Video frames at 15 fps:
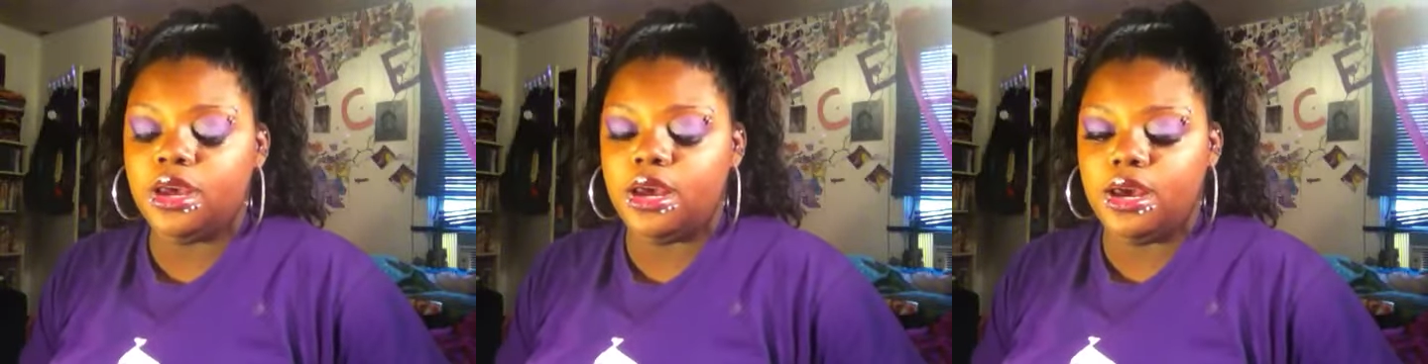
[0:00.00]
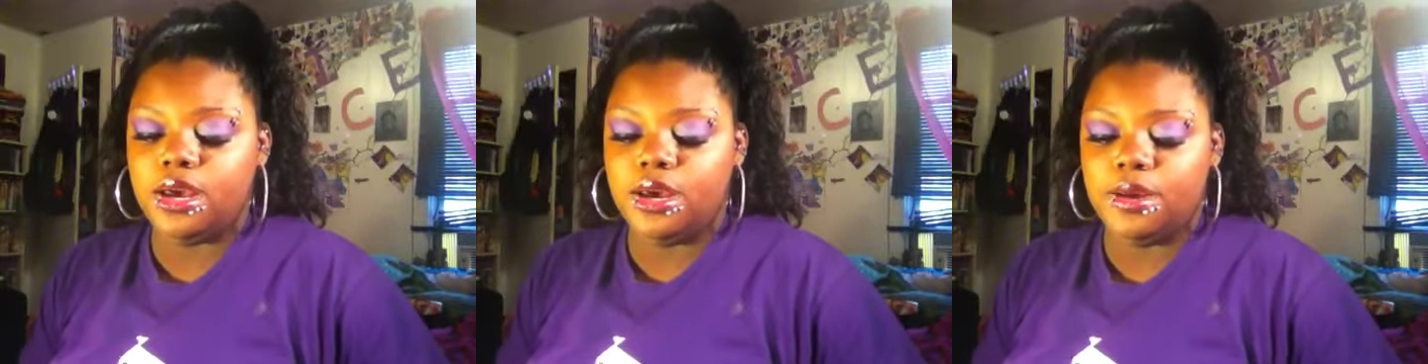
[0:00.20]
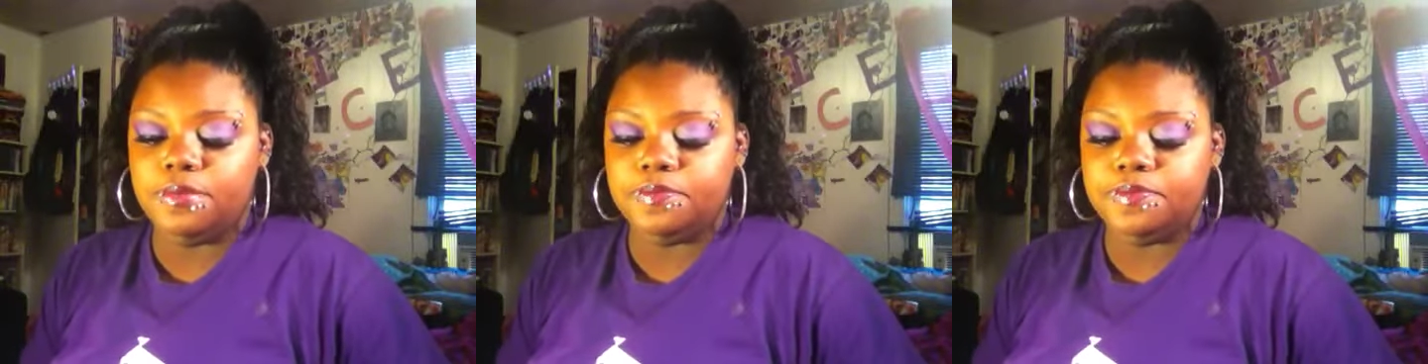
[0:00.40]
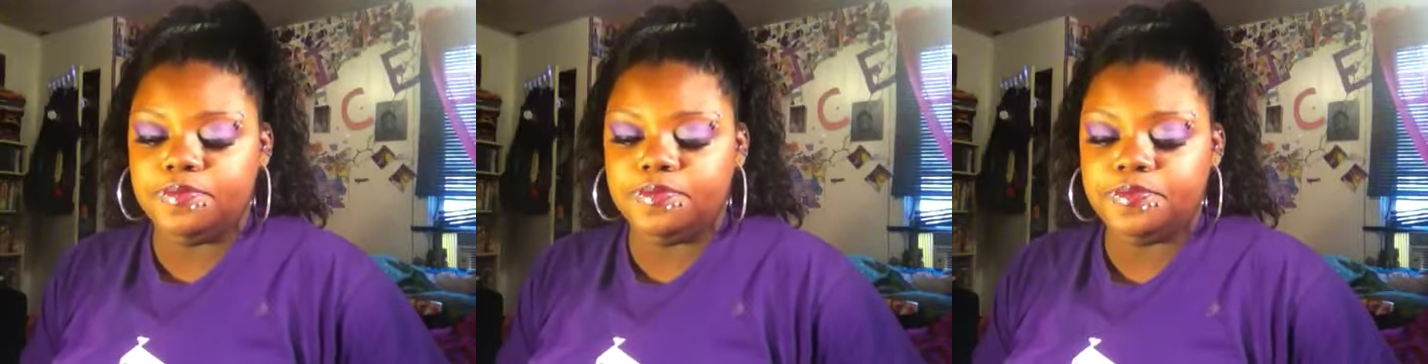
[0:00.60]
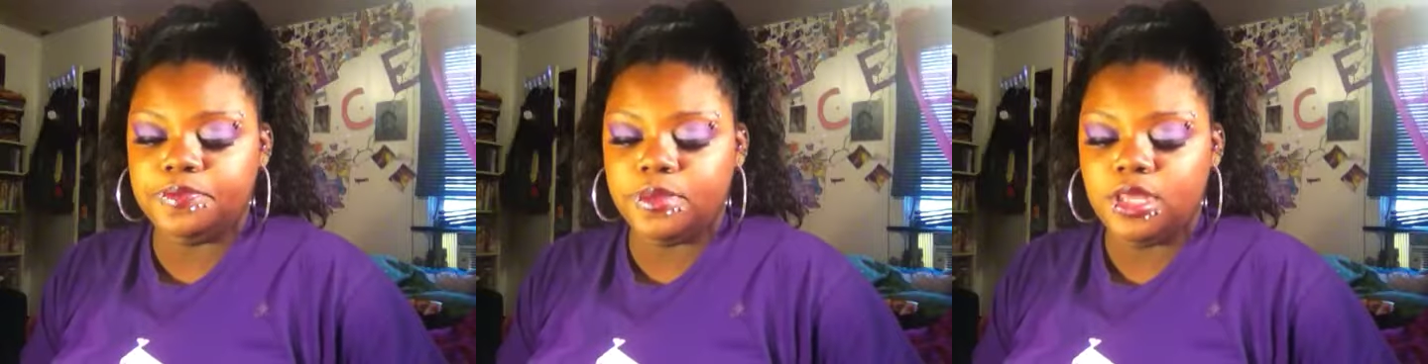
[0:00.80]
Um,
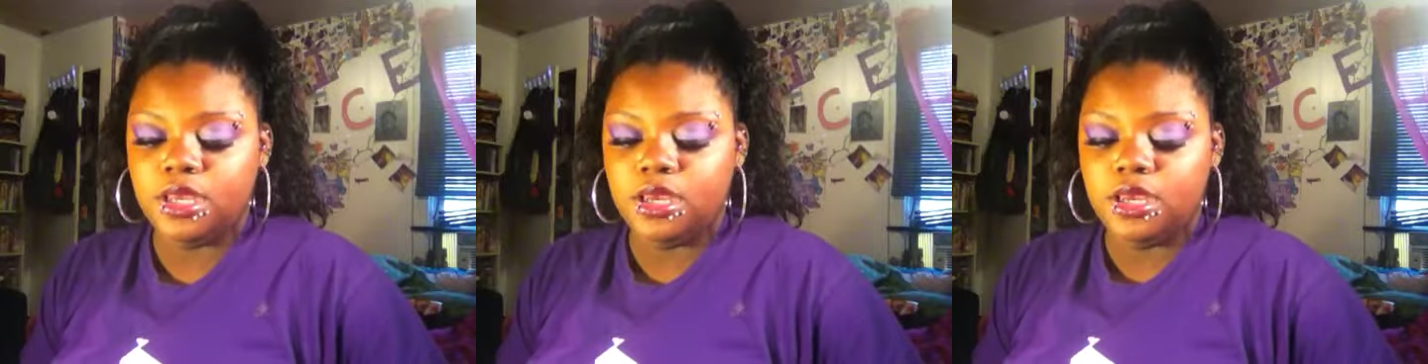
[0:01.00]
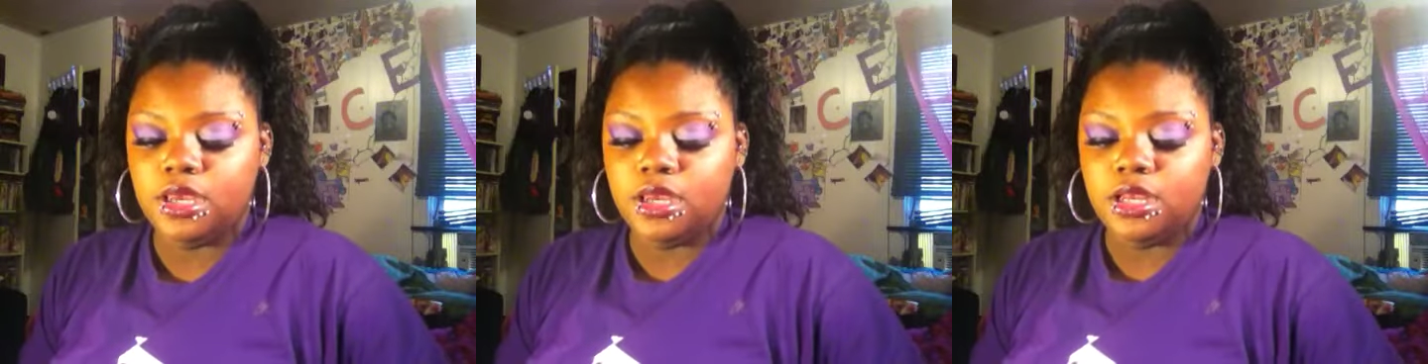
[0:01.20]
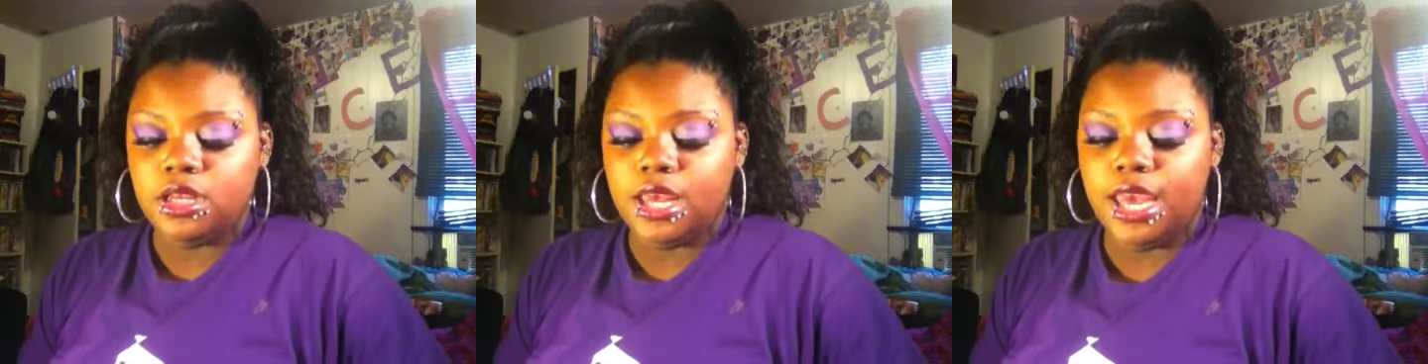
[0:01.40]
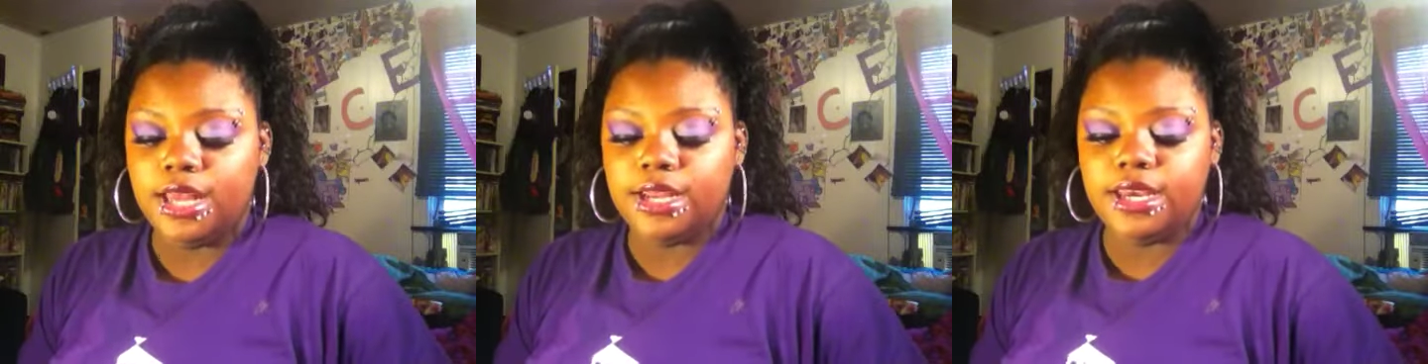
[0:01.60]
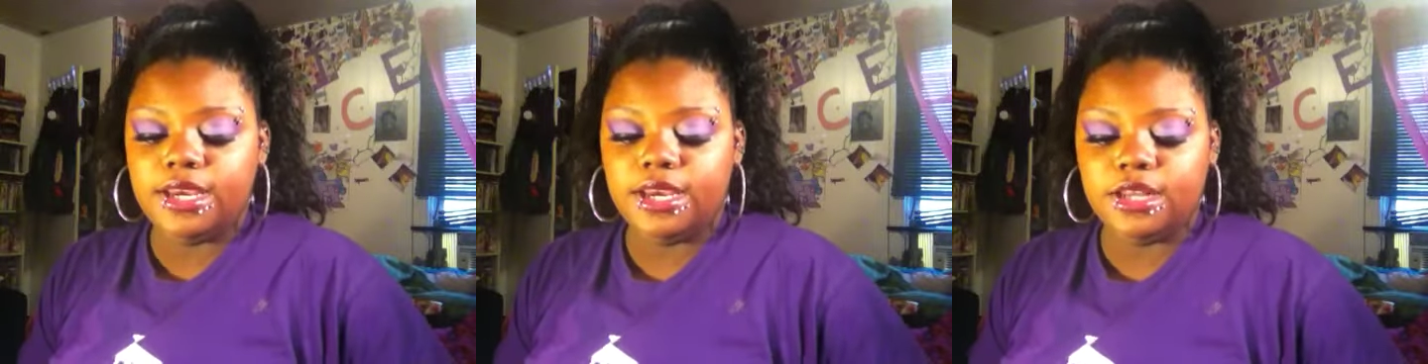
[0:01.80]

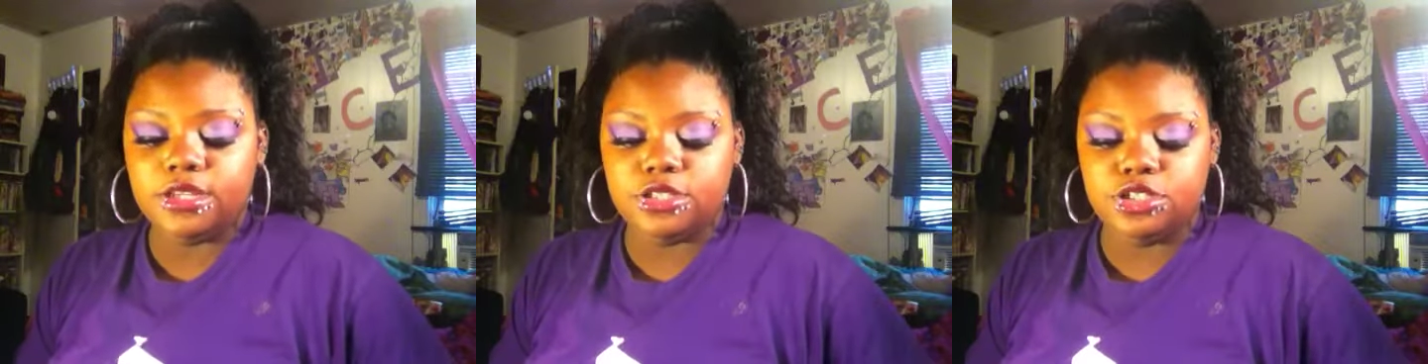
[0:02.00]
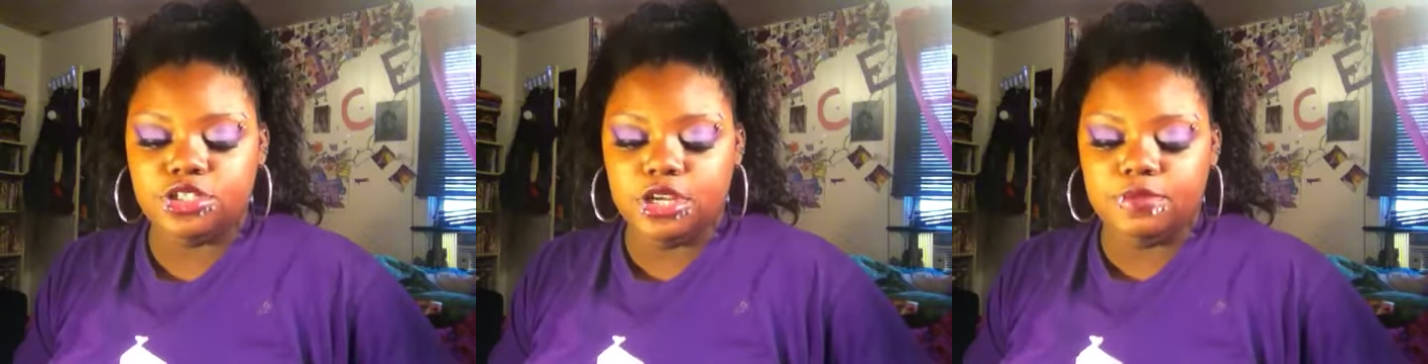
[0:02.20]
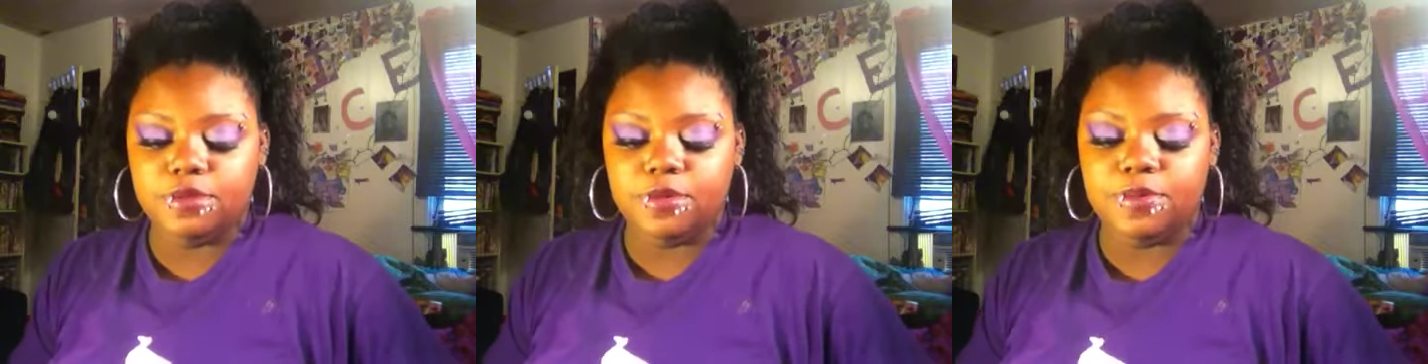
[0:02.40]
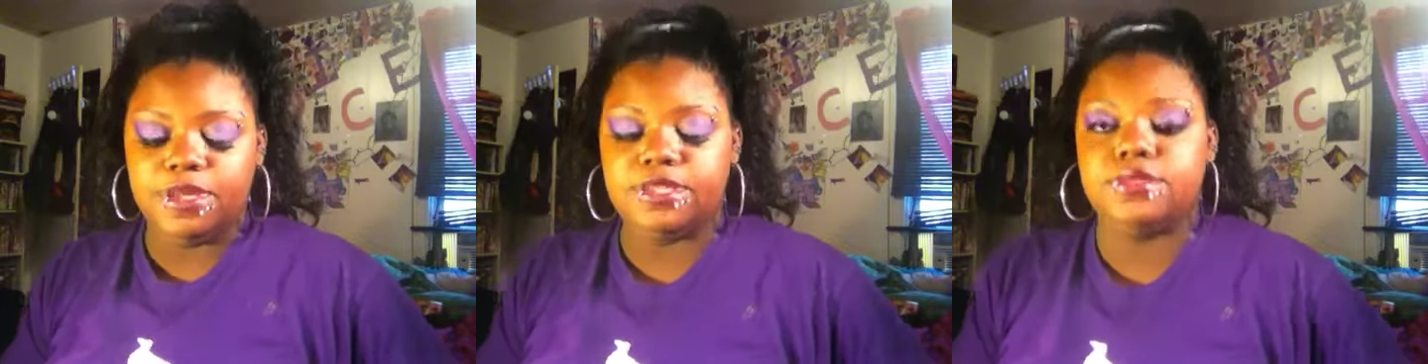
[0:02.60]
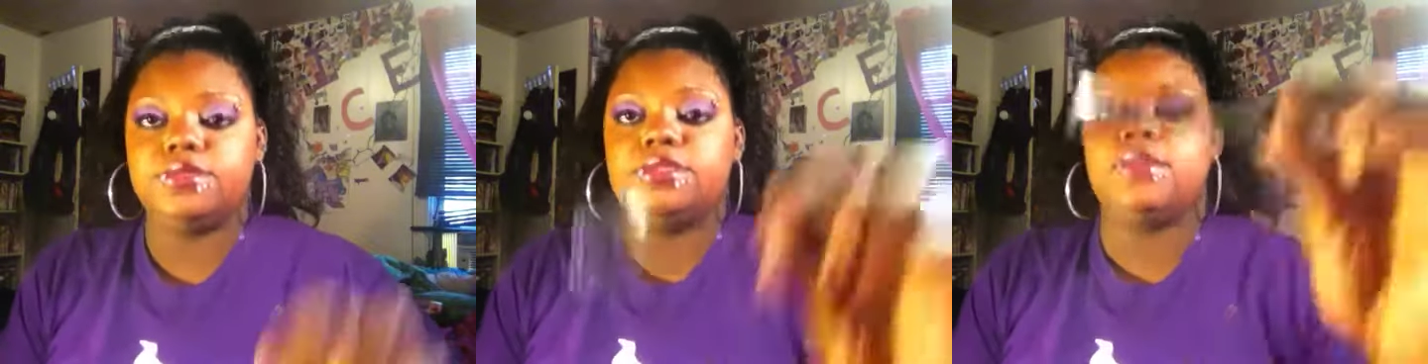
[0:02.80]
LA Colors Jumbo
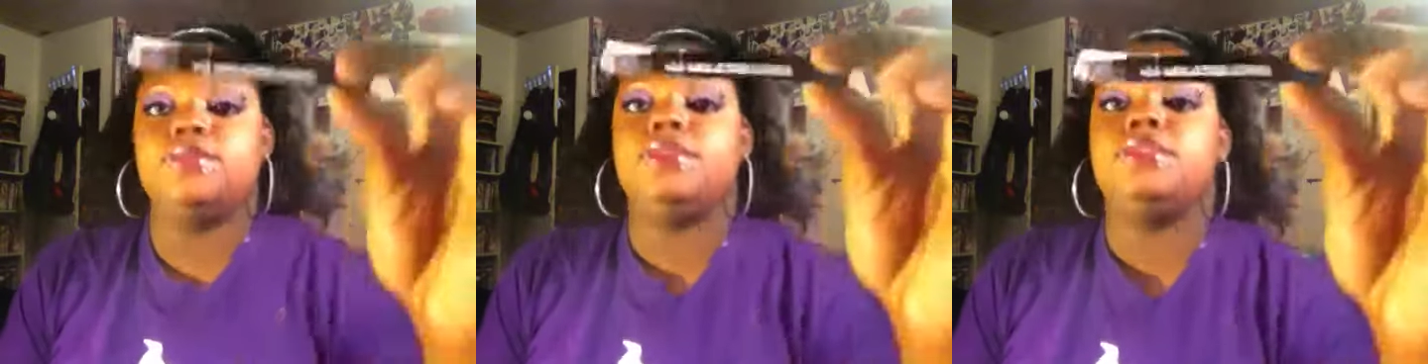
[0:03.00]
Pencils. Now,